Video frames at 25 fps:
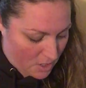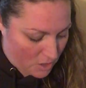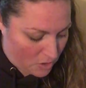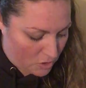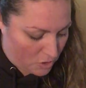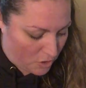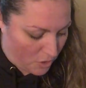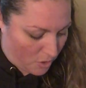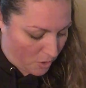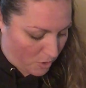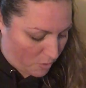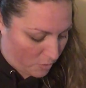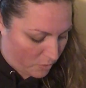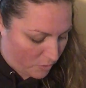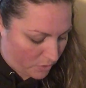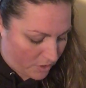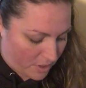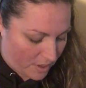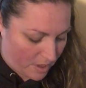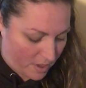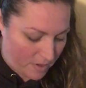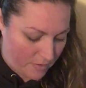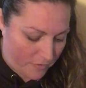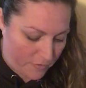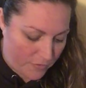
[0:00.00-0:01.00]
So
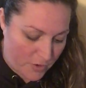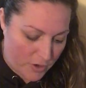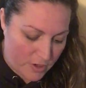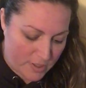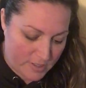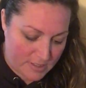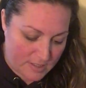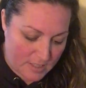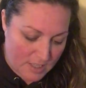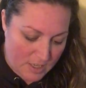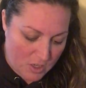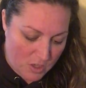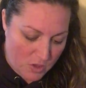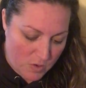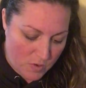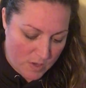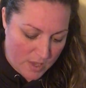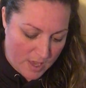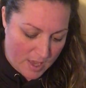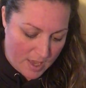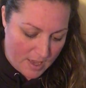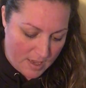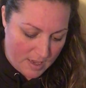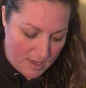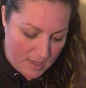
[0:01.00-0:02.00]
the first thing you
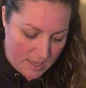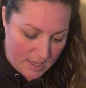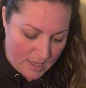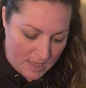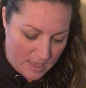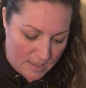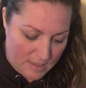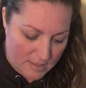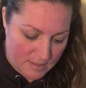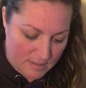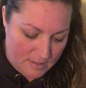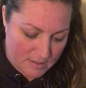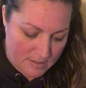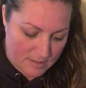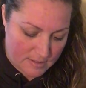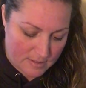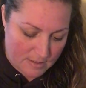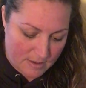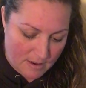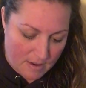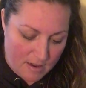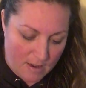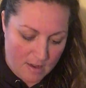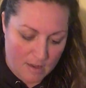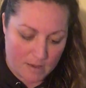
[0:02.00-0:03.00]
get is
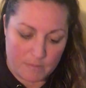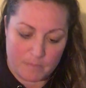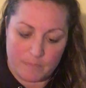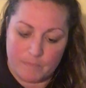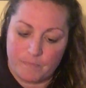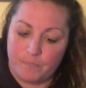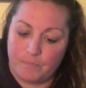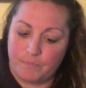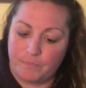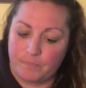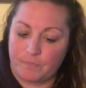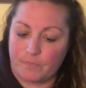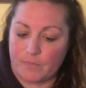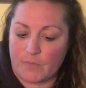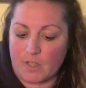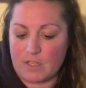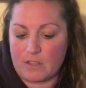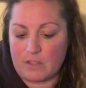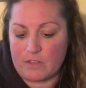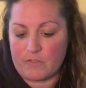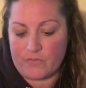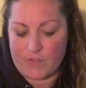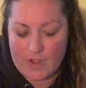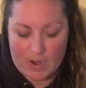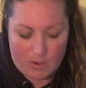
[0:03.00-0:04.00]

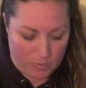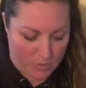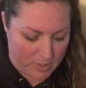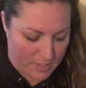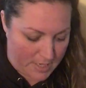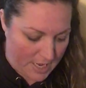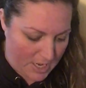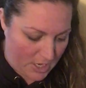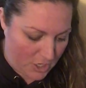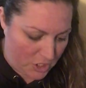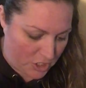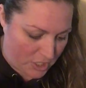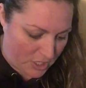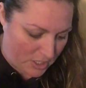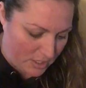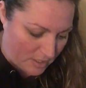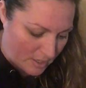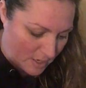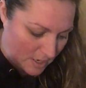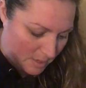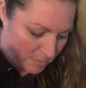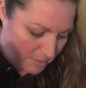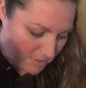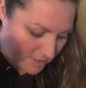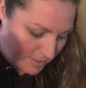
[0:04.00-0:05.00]
the
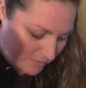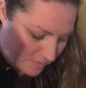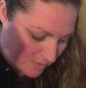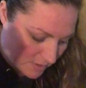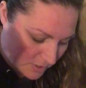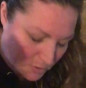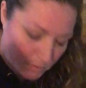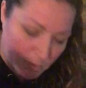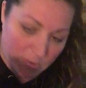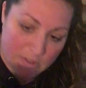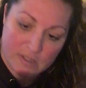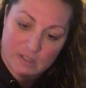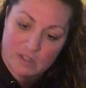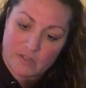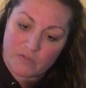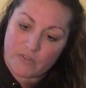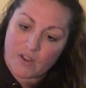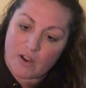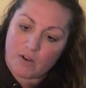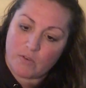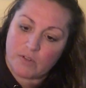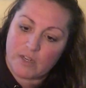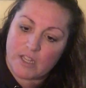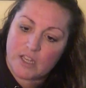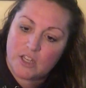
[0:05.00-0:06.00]
foundation. I believe this one's the
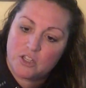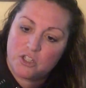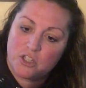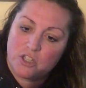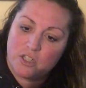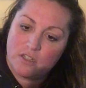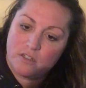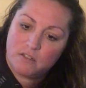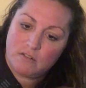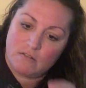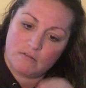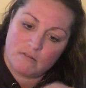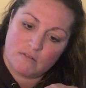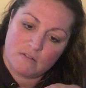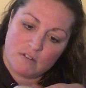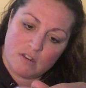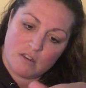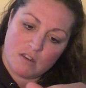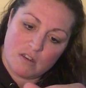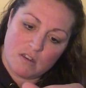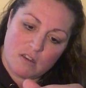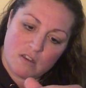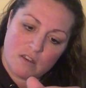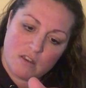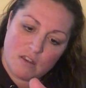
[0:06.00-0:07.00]
foundation,
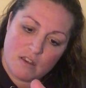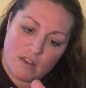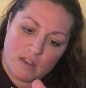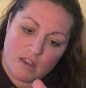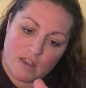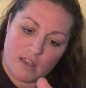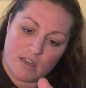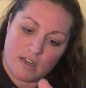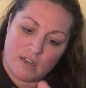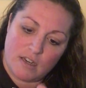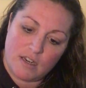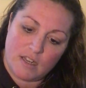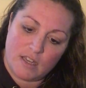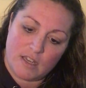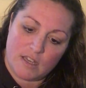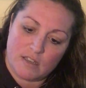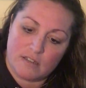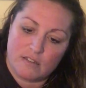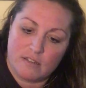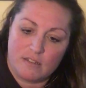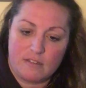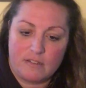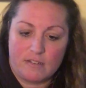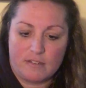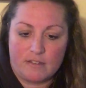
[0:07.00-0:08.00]
and it
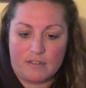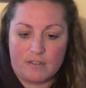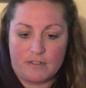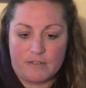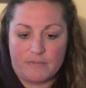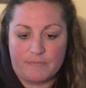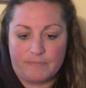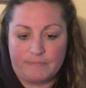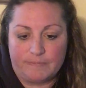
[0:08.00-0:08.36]
is.